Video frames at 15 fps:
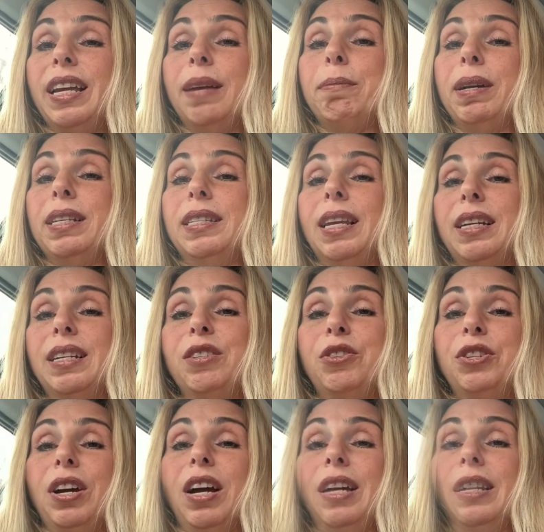to get my second
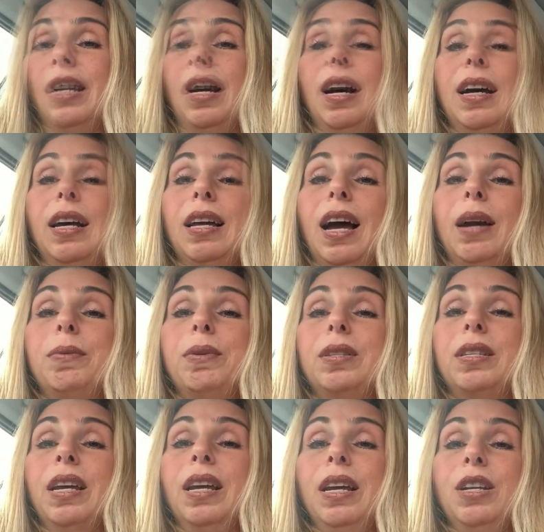shot. Um, I
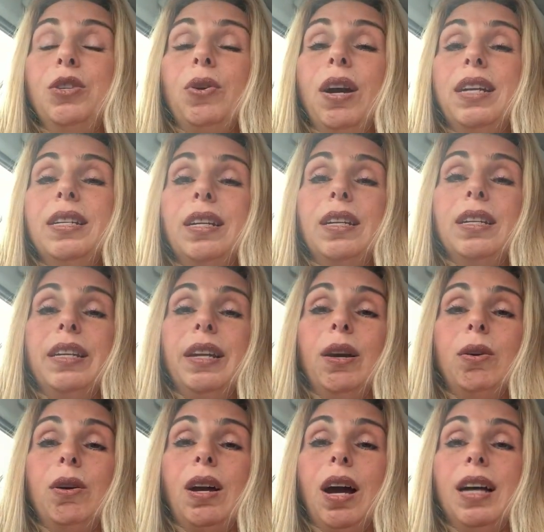was trying to, you
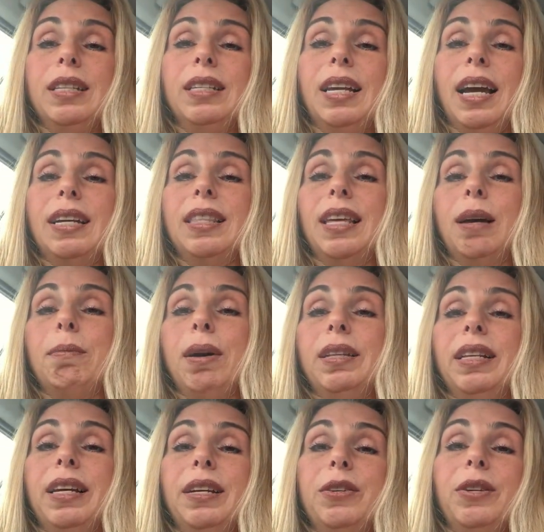know, contact them on
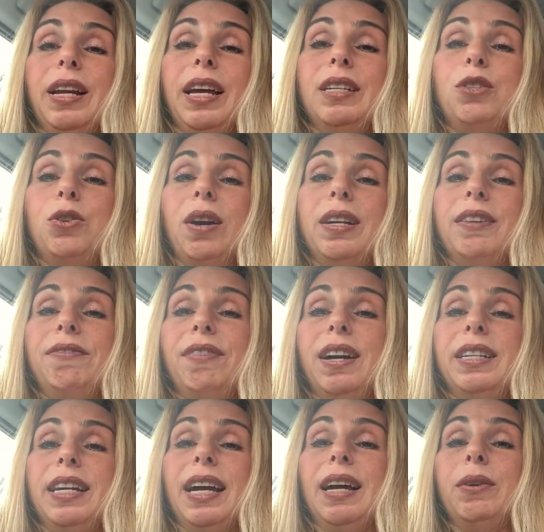the internet, trying to
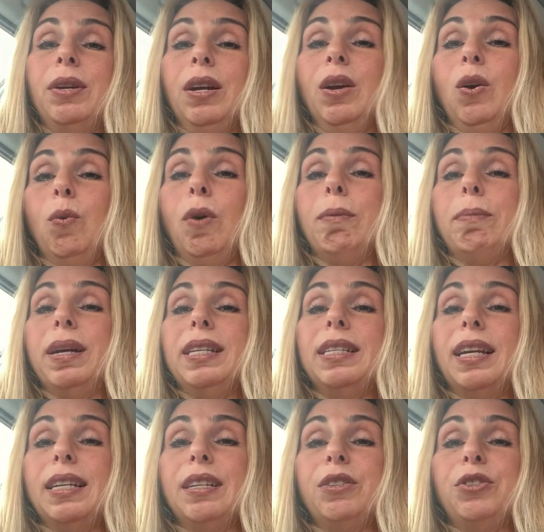find out when my
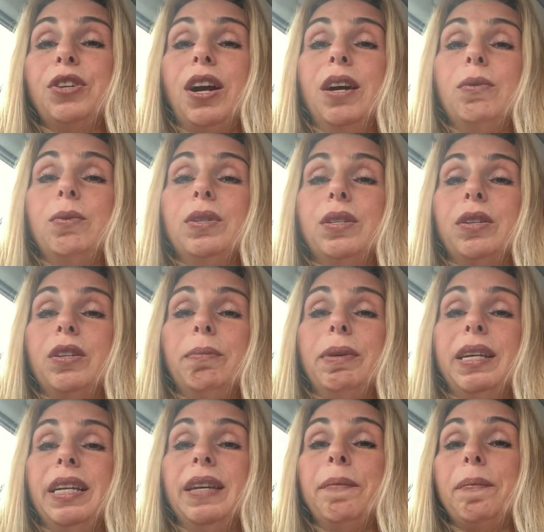second shot was going to
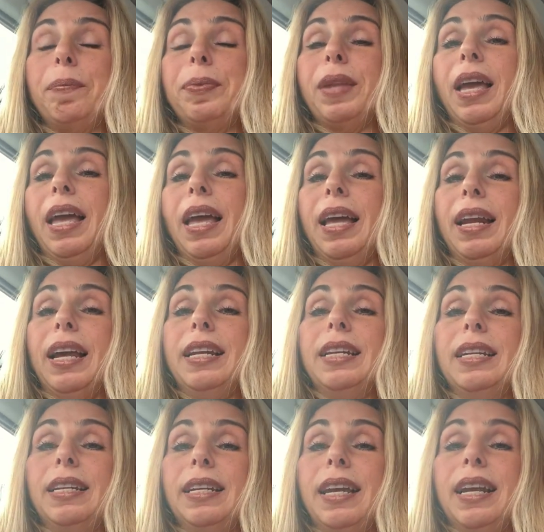be, and I
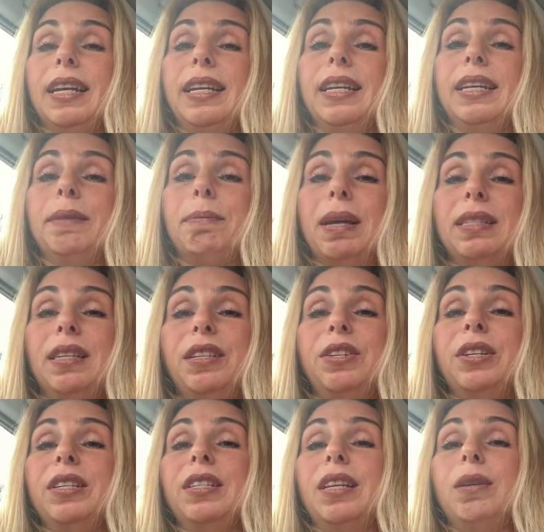didn't get any
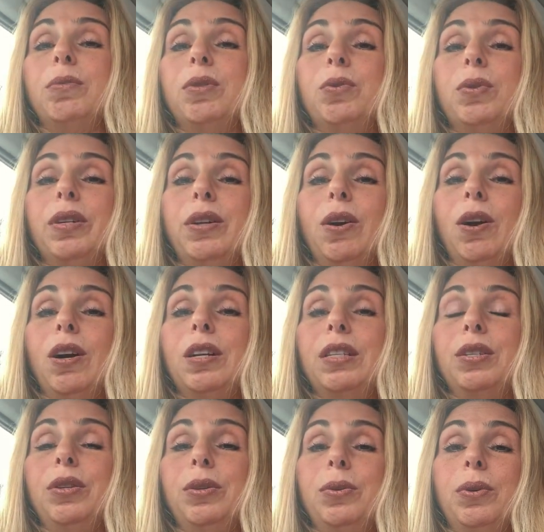messages, and it was really hard
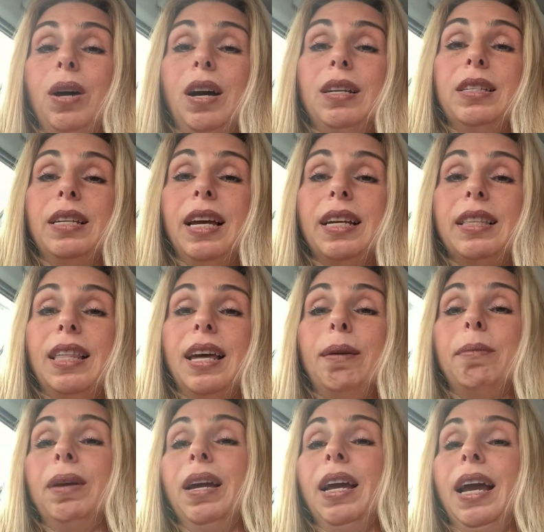to contact them.